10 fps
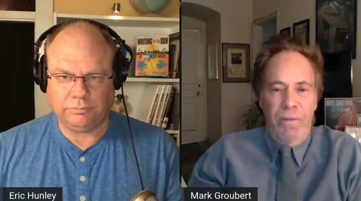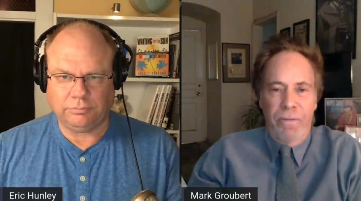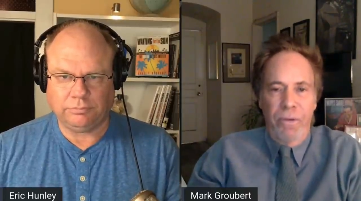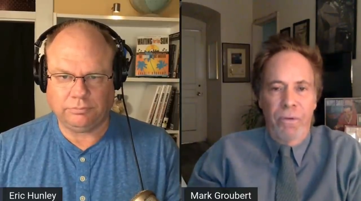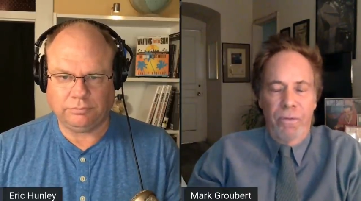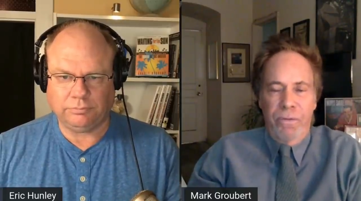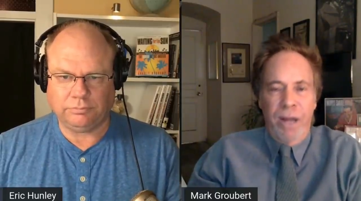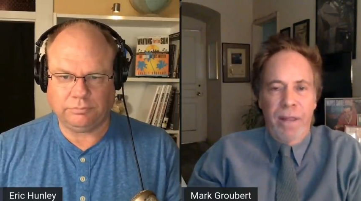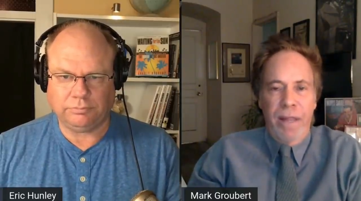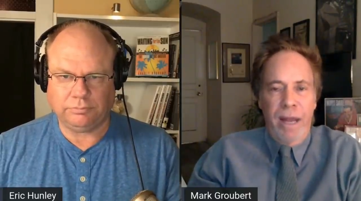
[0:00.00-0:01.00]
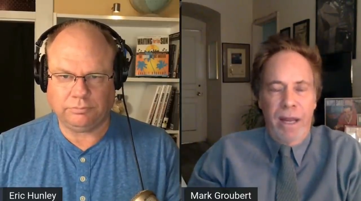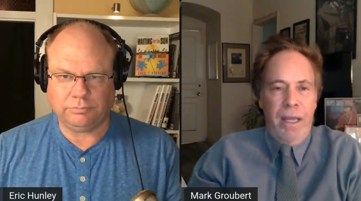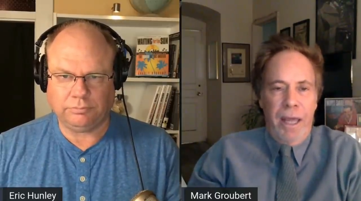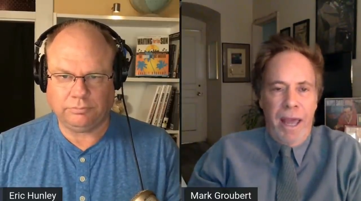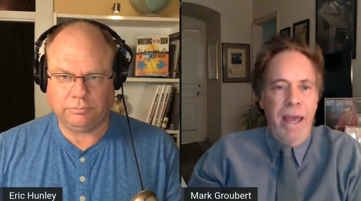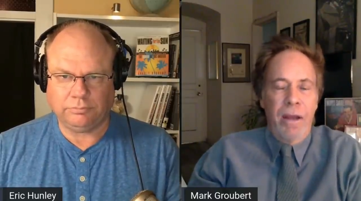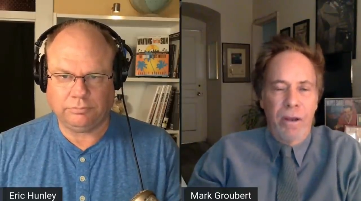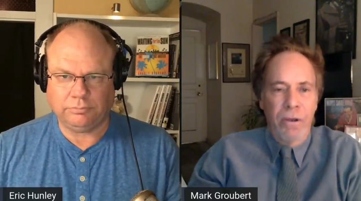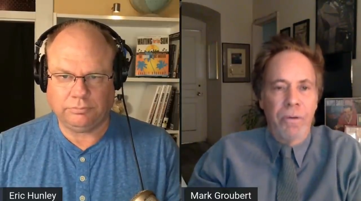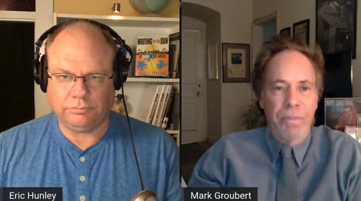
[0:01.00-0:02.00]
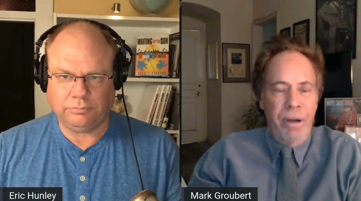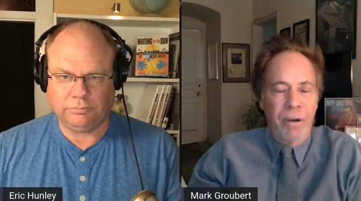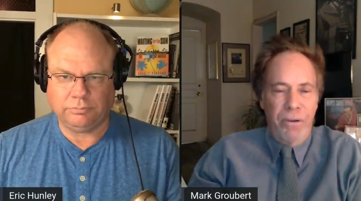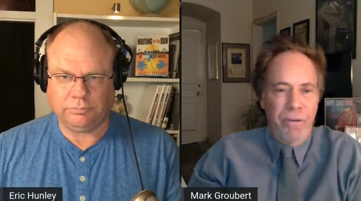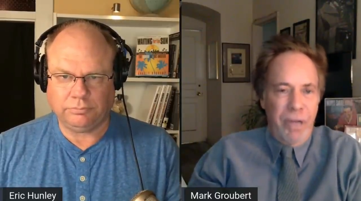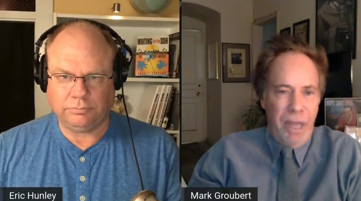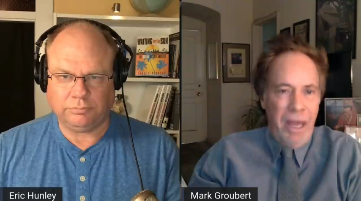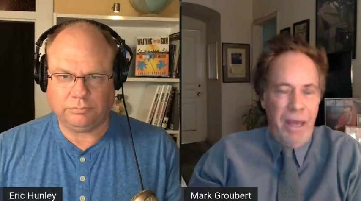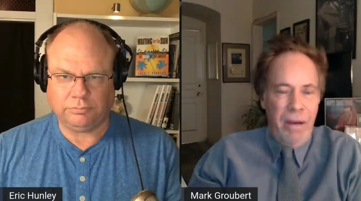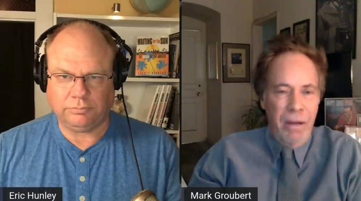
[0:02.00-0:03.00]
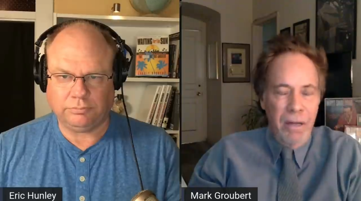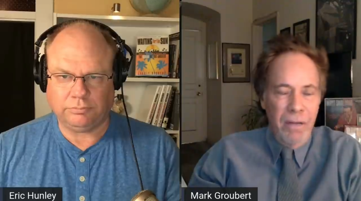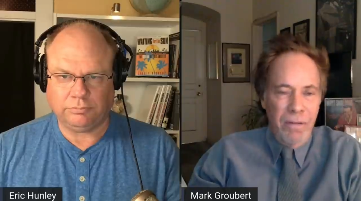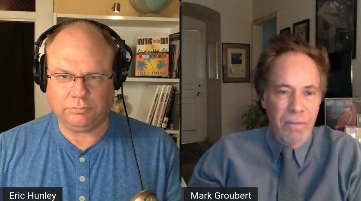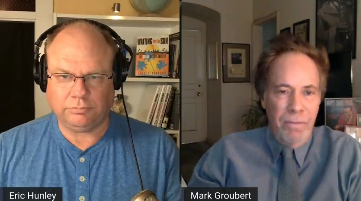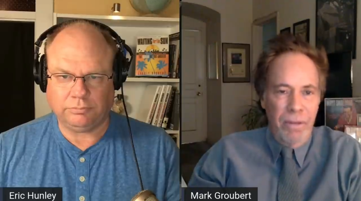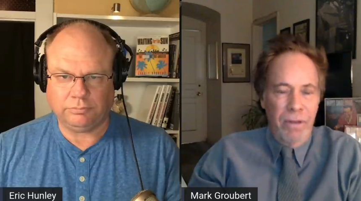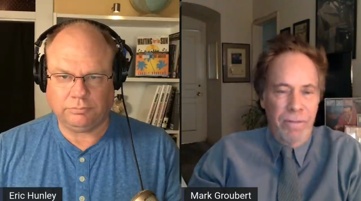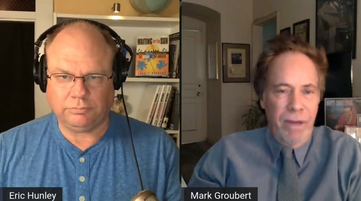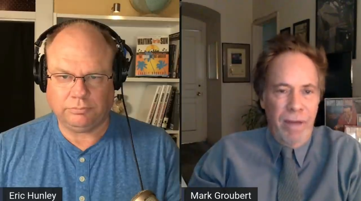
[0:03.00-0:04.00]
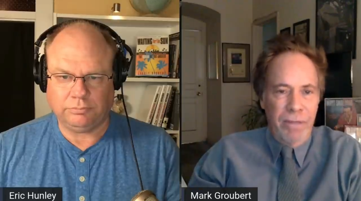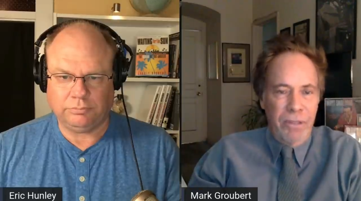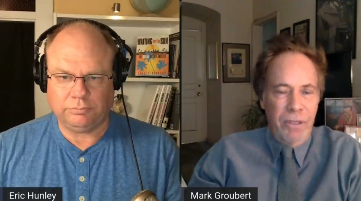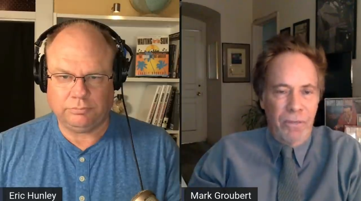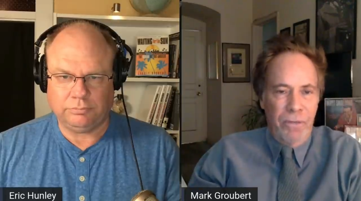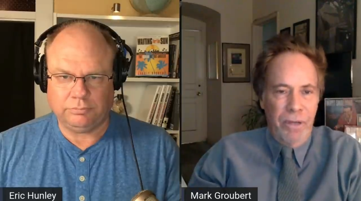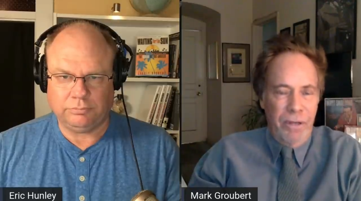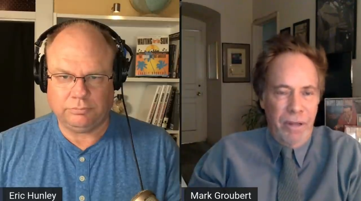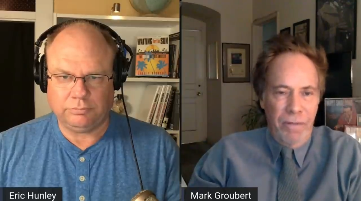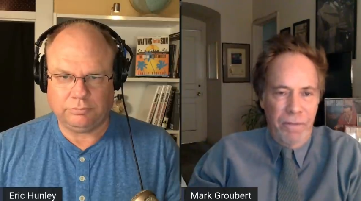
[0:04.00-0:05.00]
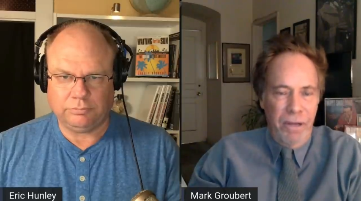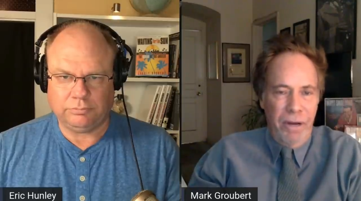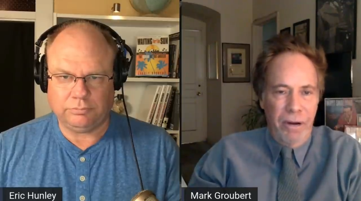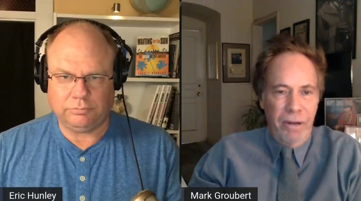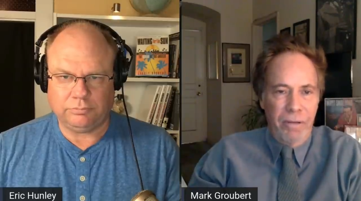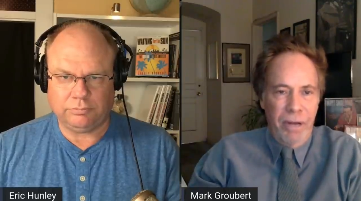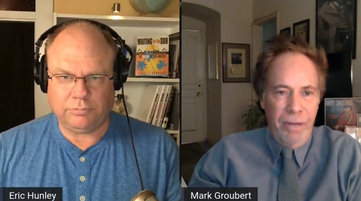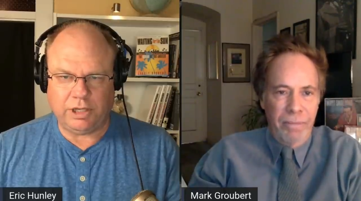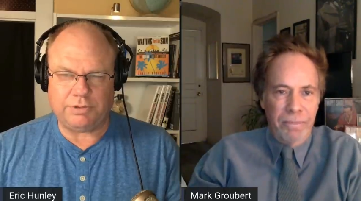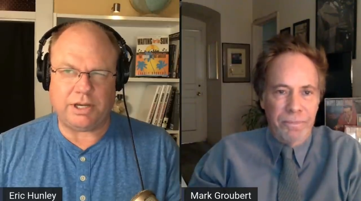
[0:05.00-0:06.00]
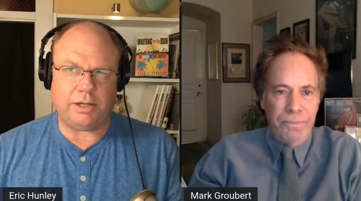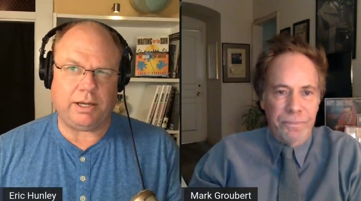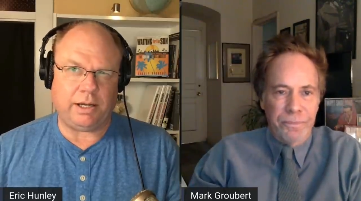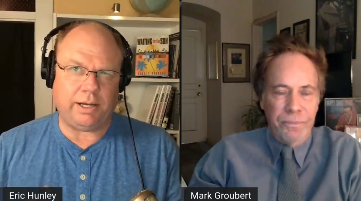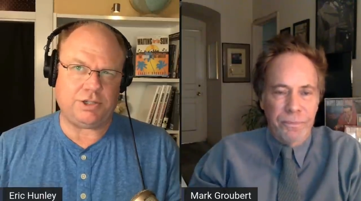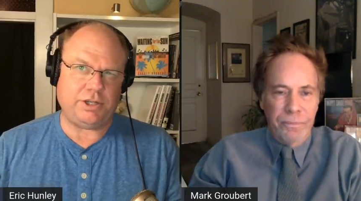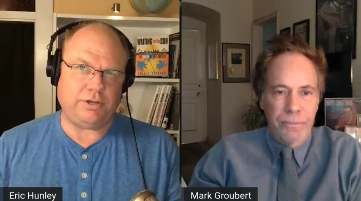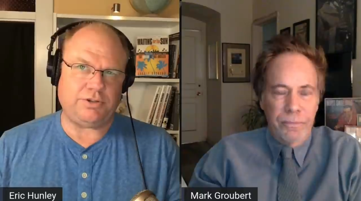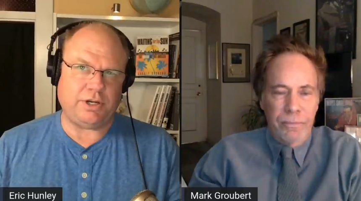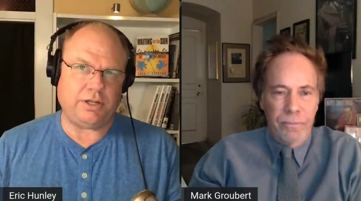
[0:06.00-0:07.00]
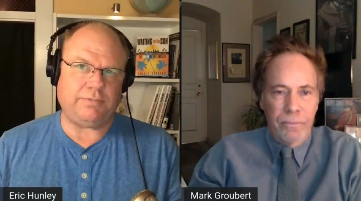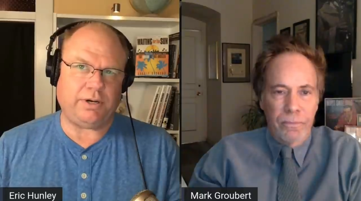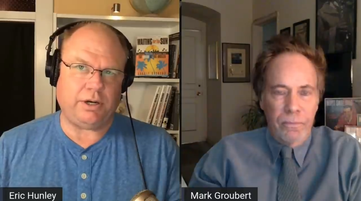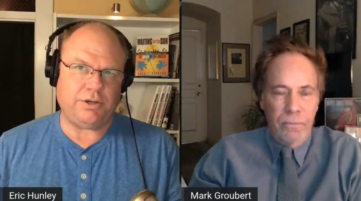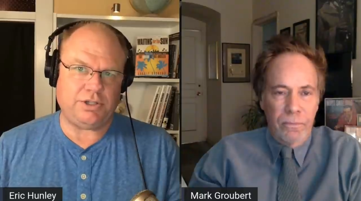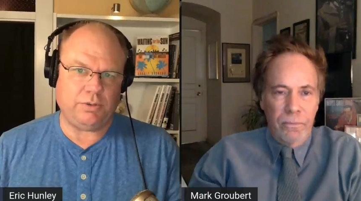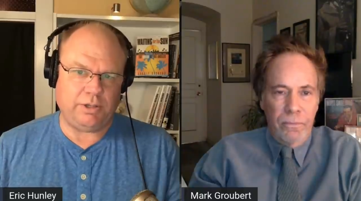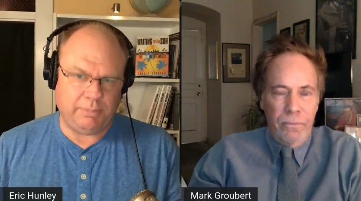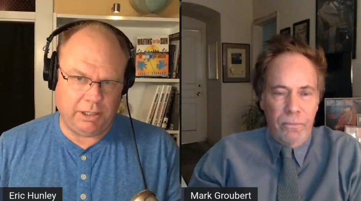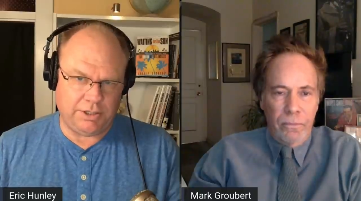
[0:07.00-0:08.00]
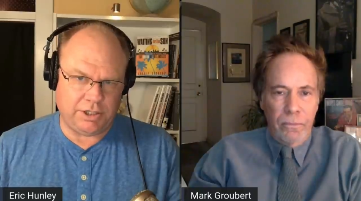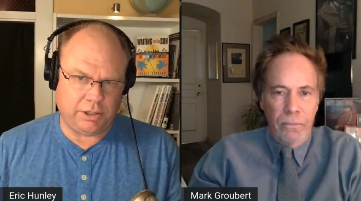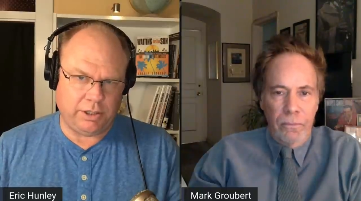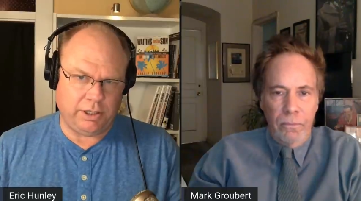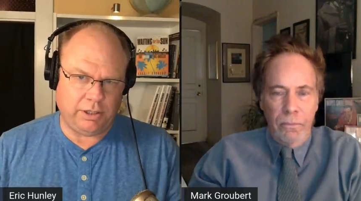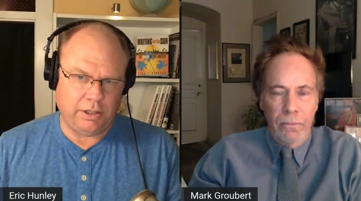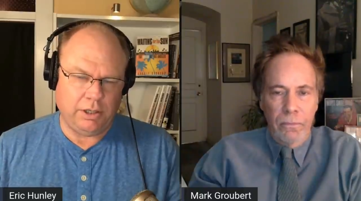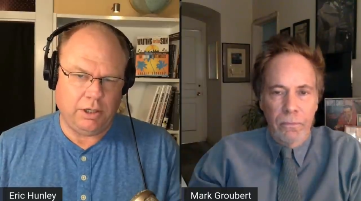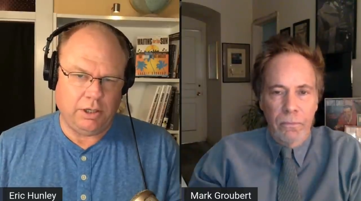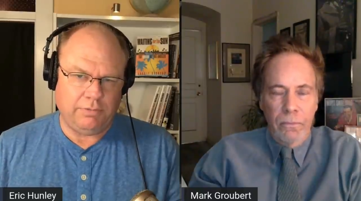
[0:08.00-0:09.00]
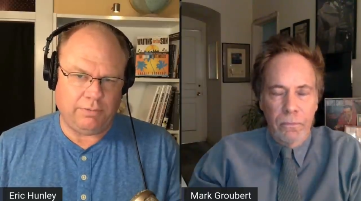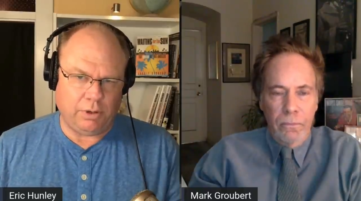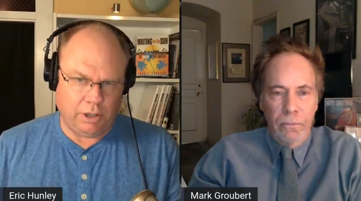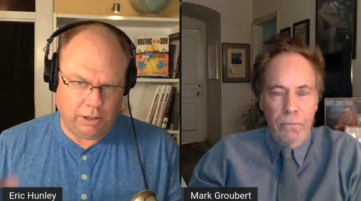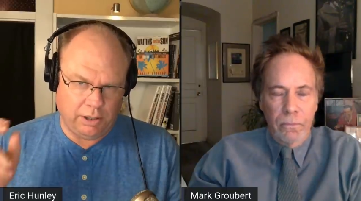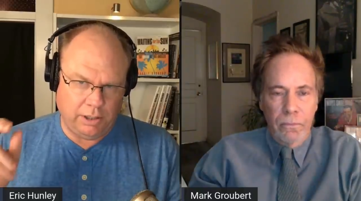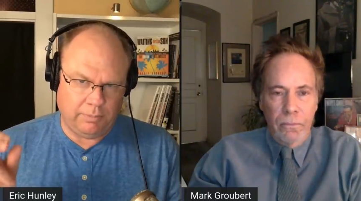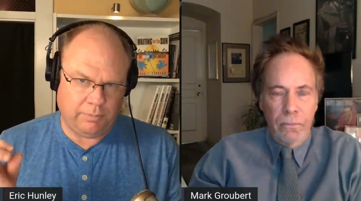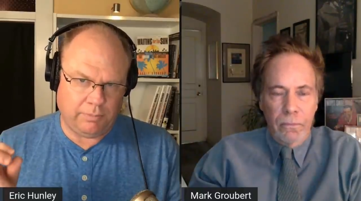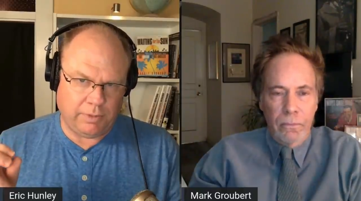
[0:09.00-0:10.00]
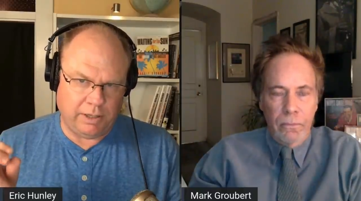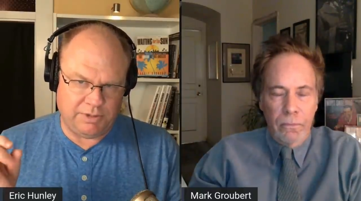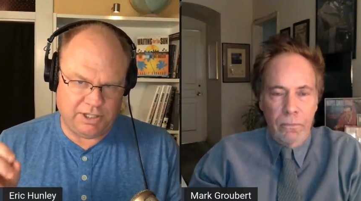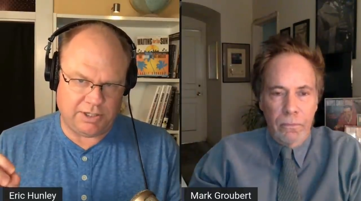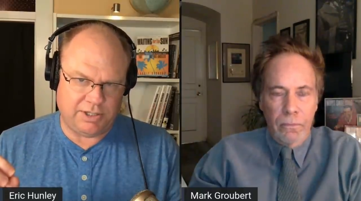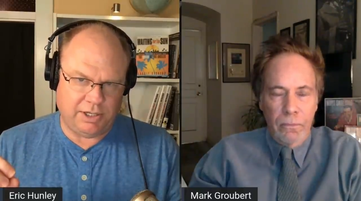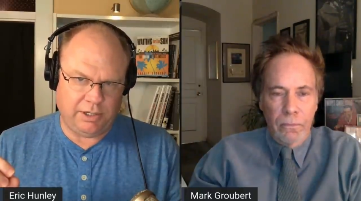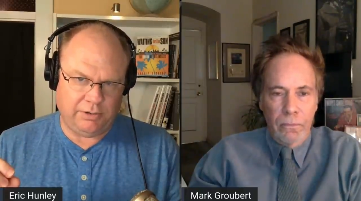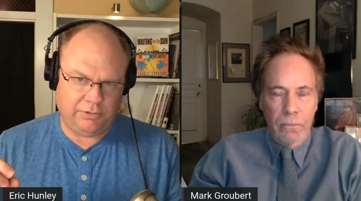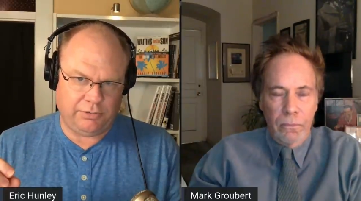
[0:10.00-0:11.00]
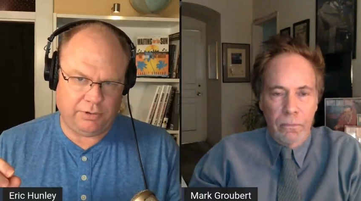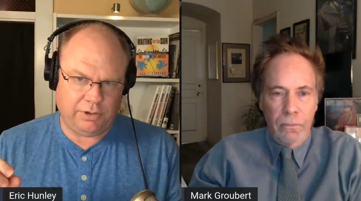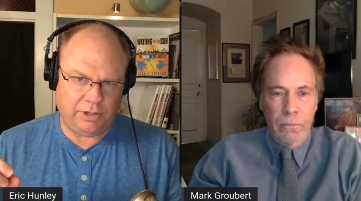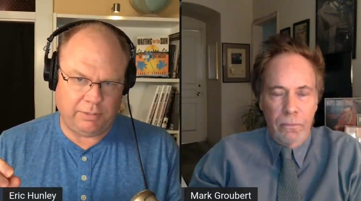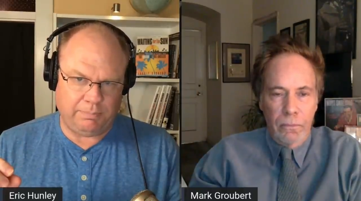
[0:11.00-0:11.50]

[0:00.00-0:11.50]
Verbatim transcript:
Speaker 1: if you shot that at a can, you would puncture a can from you know five or six feet to ten feet, Eric. Right? There's
Speaker 2: a, actually there's another variant too in the military for our um, M16s. The